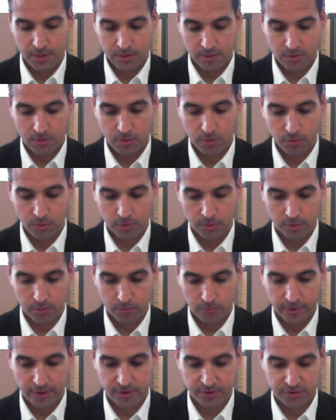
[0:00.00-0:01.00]
Cool.
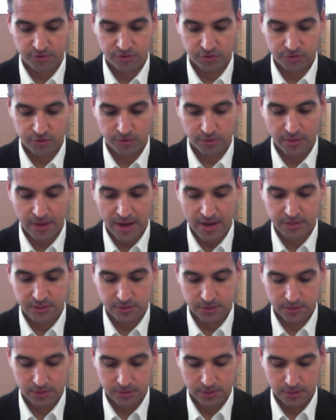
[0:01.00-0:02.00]
Where did you do
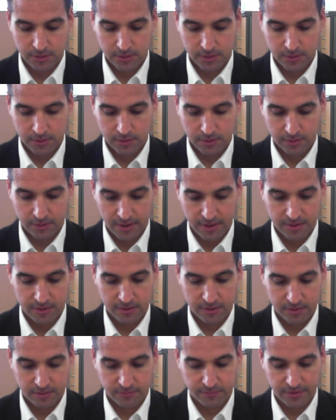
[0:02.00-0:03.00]
that? Okay,
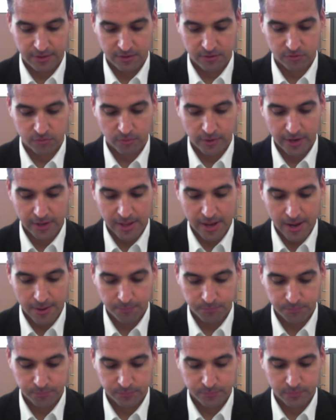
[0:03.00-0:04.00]
in Venezuela.
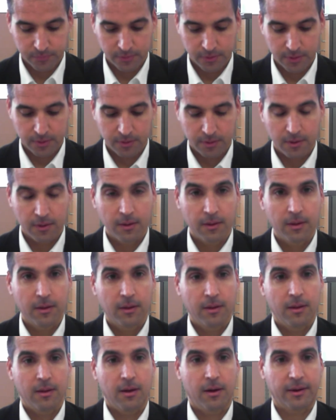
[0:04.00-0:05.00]

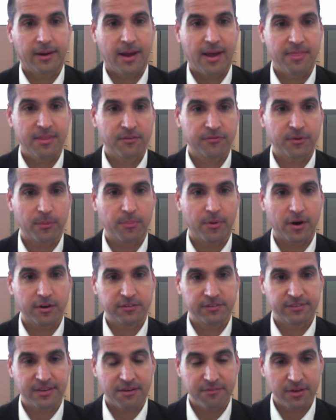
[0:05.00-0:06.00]
Okay, and then for
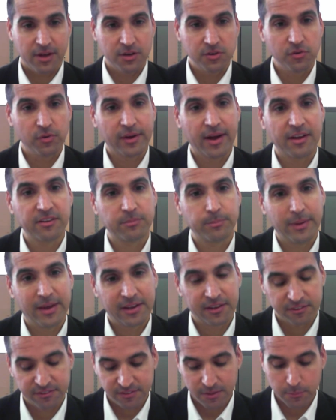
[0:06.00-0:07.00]
part seven, you guys
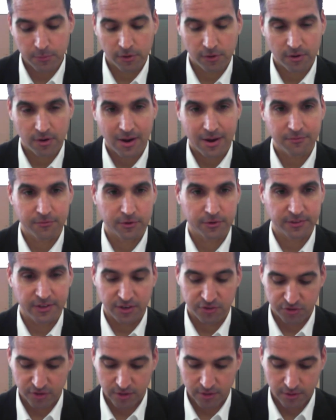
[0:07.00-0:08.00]
make a similar
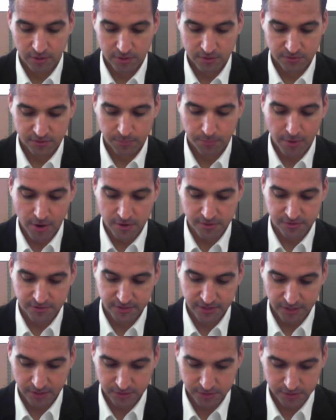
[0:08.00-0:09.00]
conversation to part
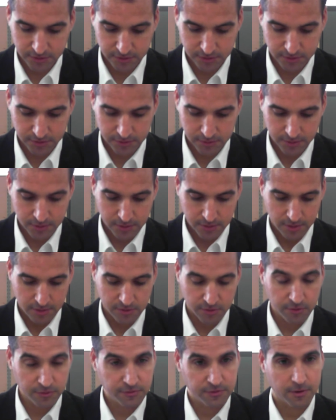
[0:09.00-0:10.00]
six.
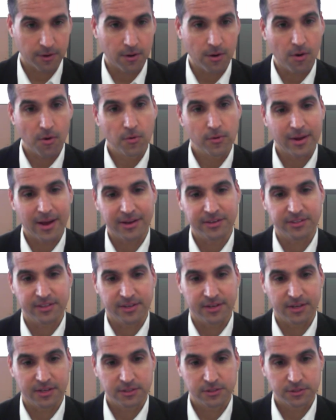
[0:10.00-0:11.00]
Use your own
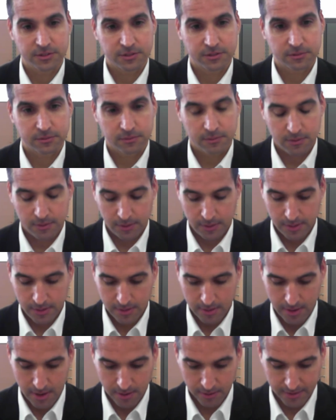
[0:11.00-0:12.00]
ideas.
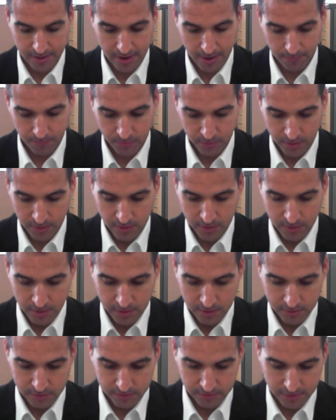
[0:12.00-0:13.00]
Okay,
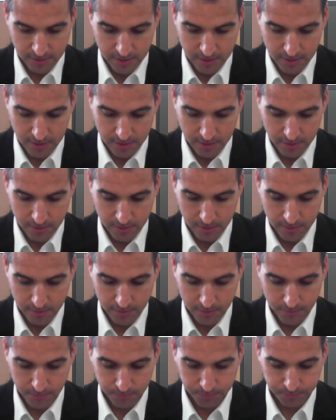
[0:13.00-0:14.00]
so